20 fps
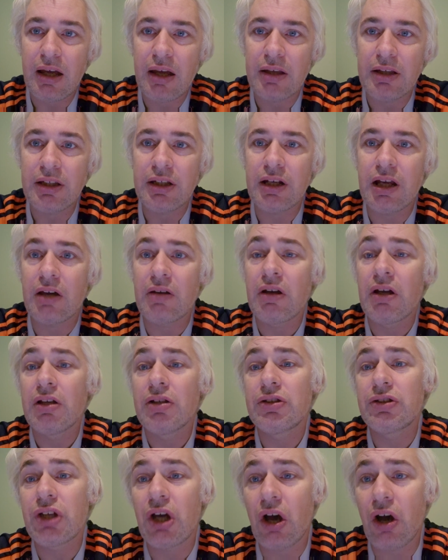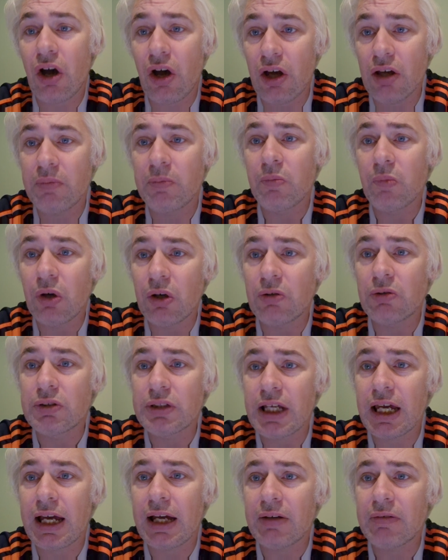You know, time will
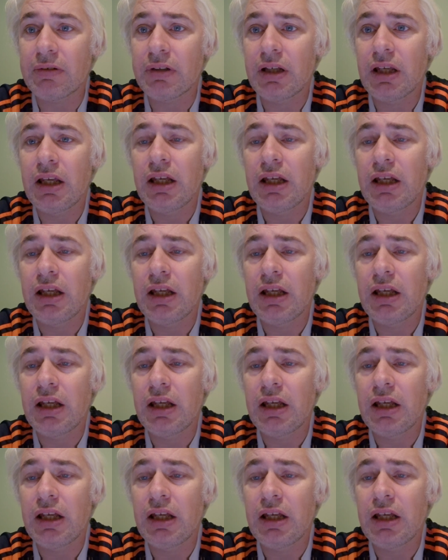tell.